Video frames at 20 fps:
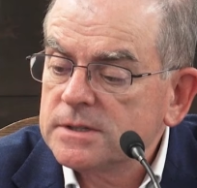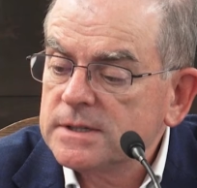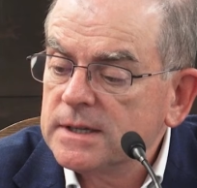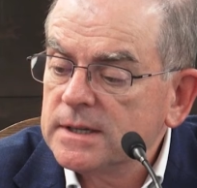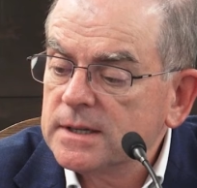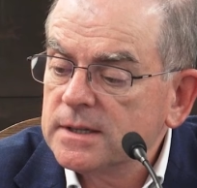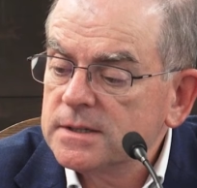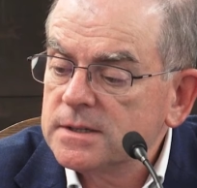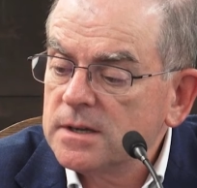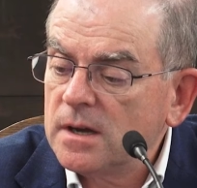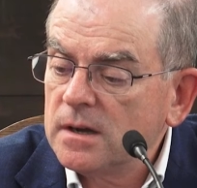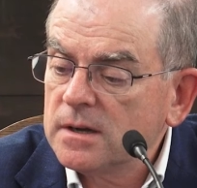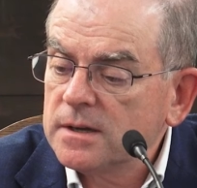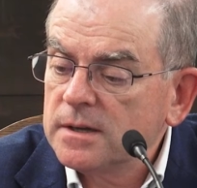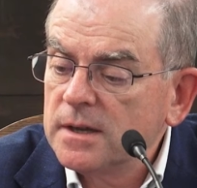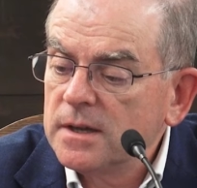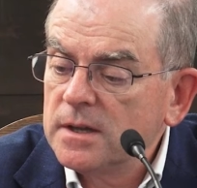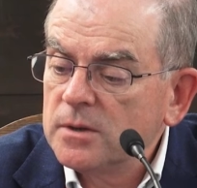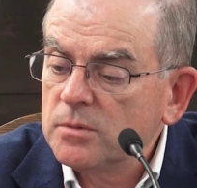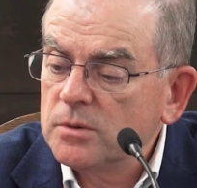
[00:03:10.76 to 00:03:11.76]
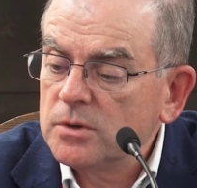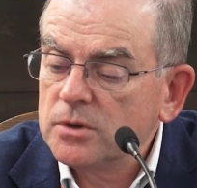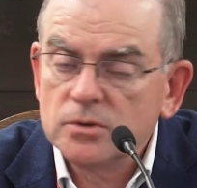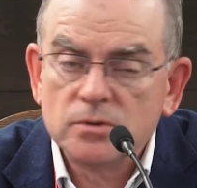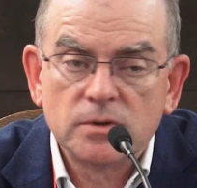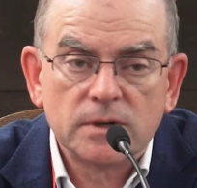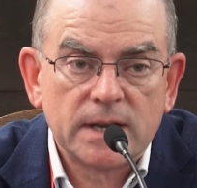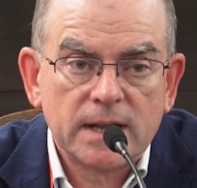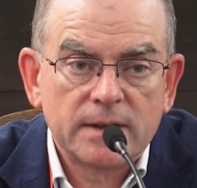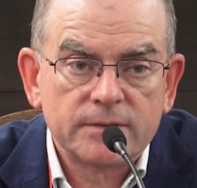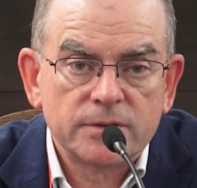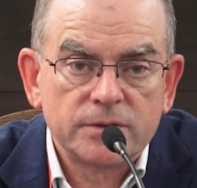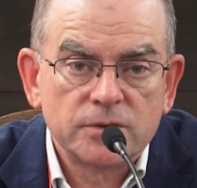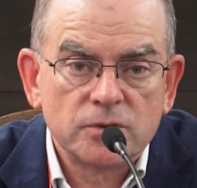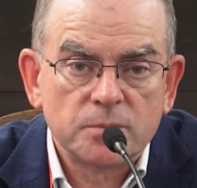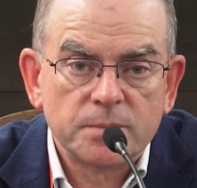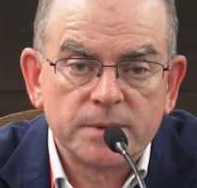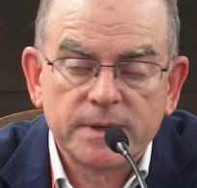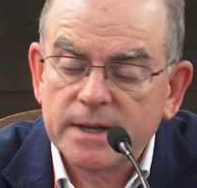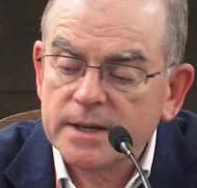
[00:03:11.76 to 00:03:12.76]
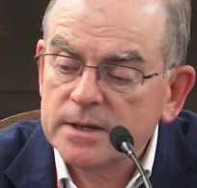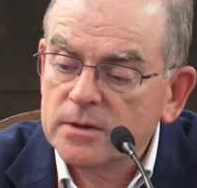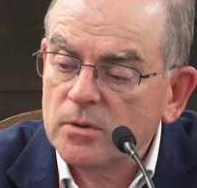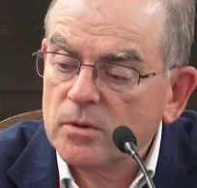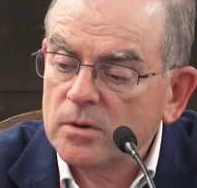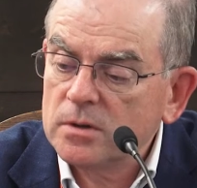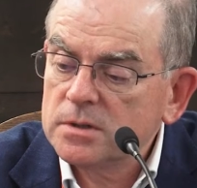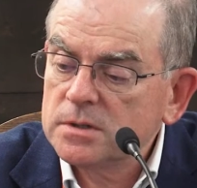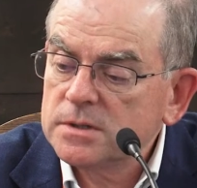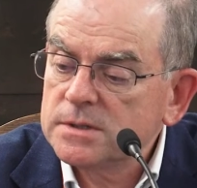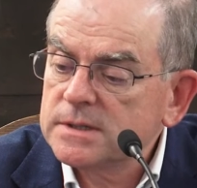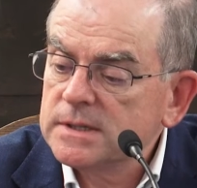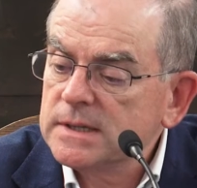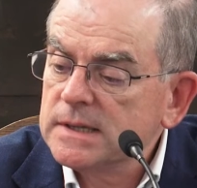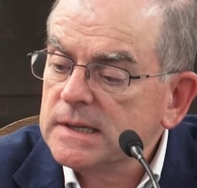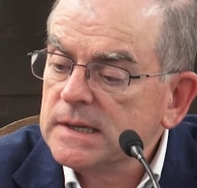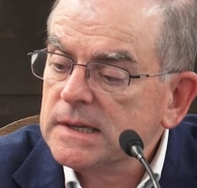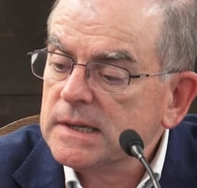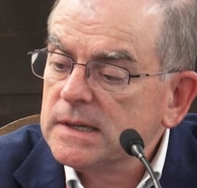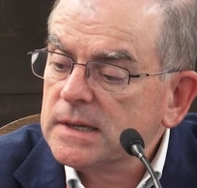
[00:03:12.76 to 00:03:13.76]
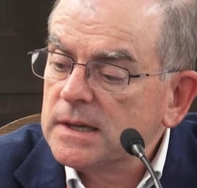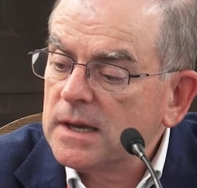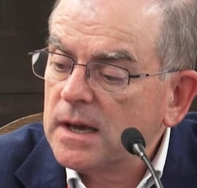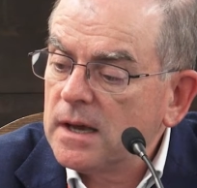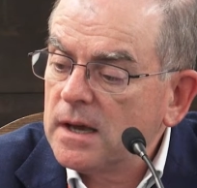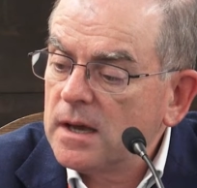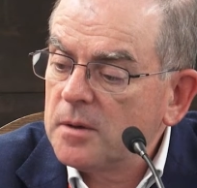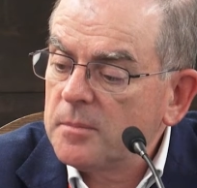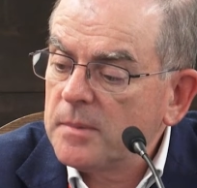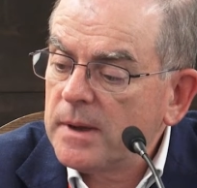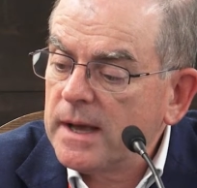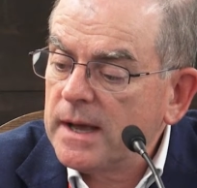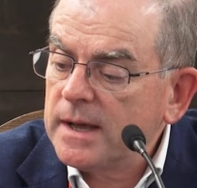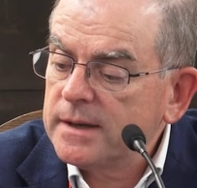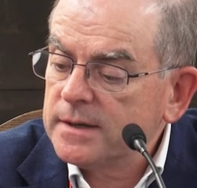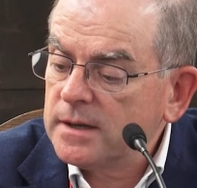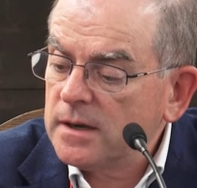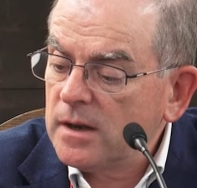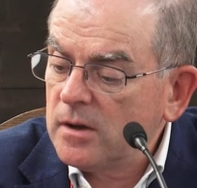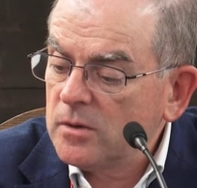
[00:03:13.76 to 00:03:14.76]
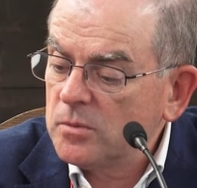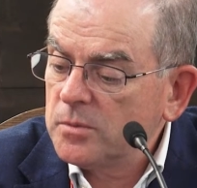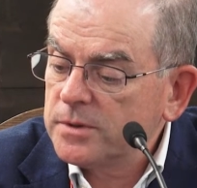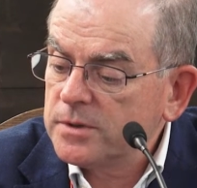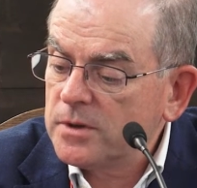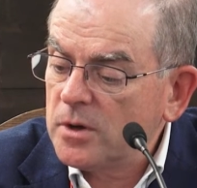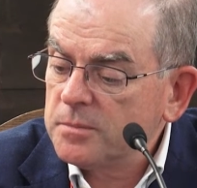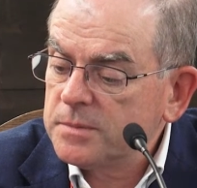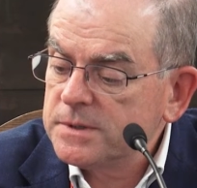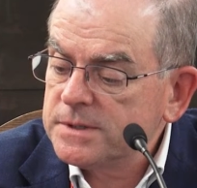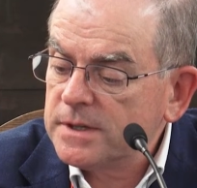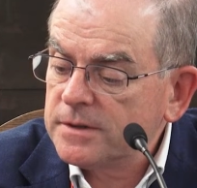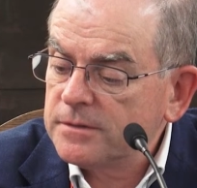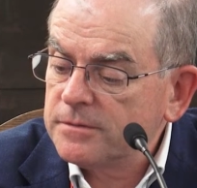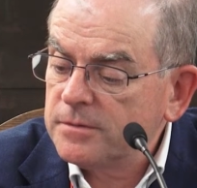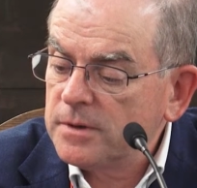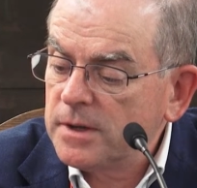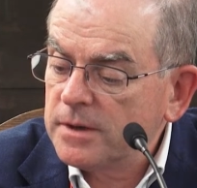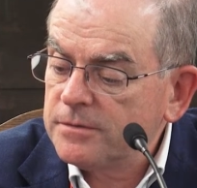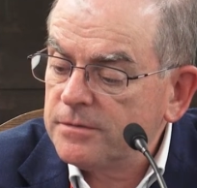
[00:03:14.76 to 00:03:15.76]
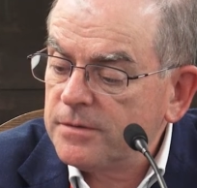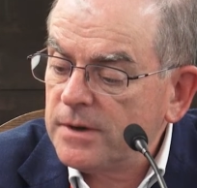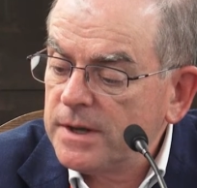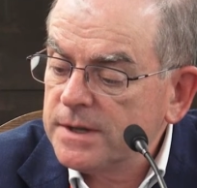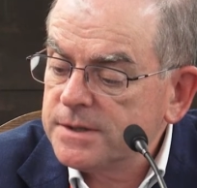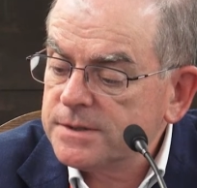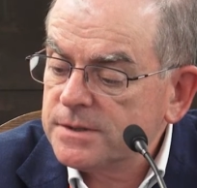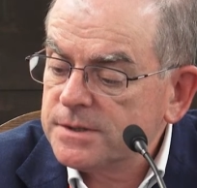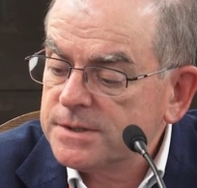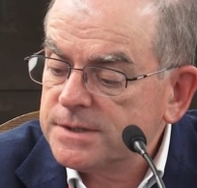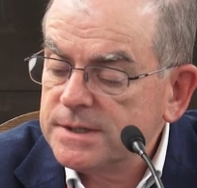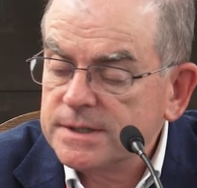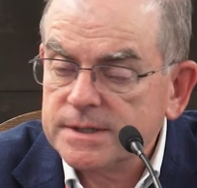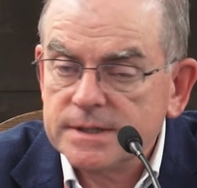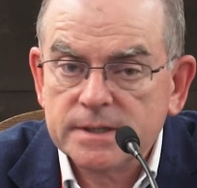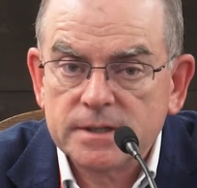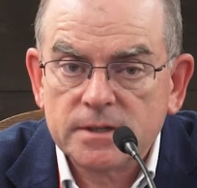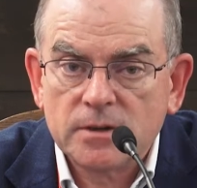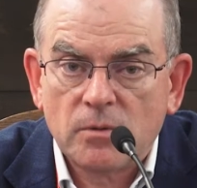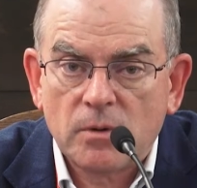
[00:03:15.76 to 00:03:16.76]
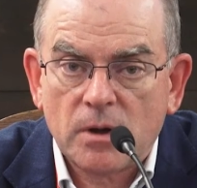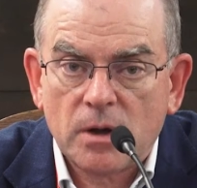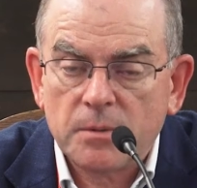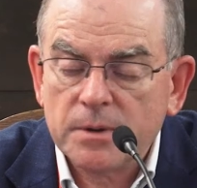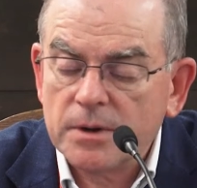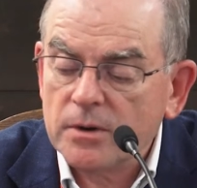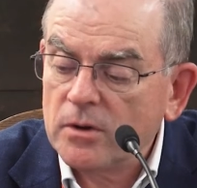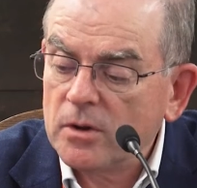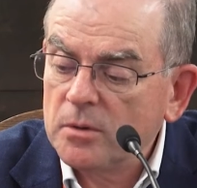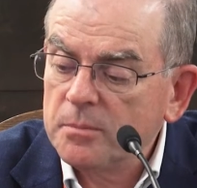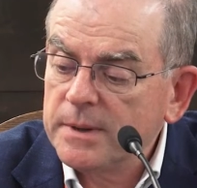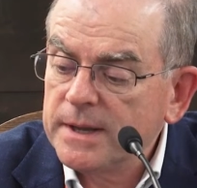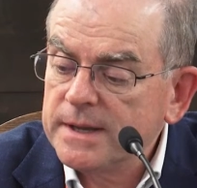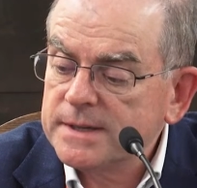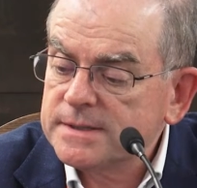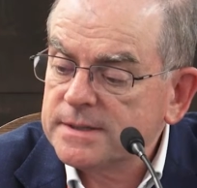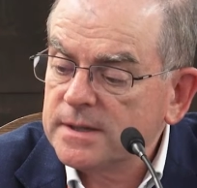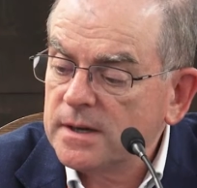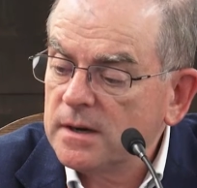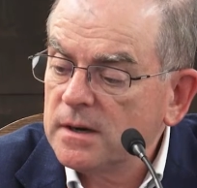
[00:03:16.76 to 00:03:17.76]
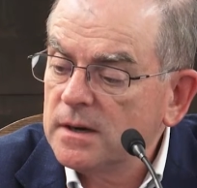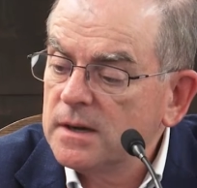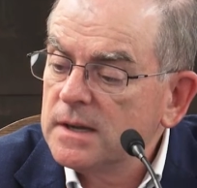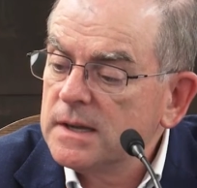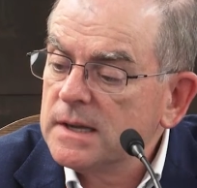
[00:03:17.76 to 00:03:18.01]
Silicon Dock, where Google have their European headquarters, and along with companies like Pfizer, Citi, and Huawei are all based there.